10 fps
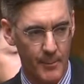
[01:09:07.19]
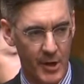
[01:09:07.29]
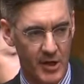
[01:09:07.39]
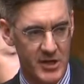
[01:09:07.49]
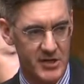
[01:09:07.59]

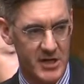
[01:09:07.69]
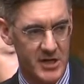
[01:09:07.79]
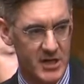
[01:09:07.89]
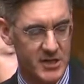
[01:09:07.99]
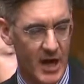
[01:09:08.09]
because it
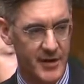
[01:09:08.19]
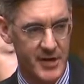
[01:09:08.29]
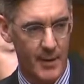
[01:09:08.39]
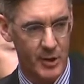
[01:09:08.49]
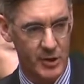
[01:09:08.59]
is
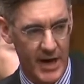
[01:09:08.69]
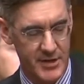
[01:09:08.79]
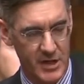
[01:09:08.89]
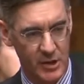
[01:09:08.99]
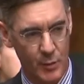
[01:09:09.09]

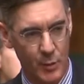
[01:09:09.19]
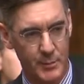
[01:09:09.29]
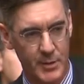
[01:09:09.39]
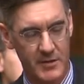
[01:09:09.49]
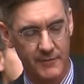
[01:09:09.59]
undemocratic and
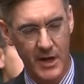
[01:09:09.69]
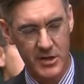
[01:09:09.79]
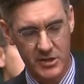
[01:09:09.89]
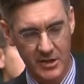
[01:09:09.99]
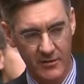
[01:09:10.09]
would be
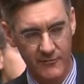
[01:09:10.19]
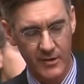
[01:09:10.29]
divisive,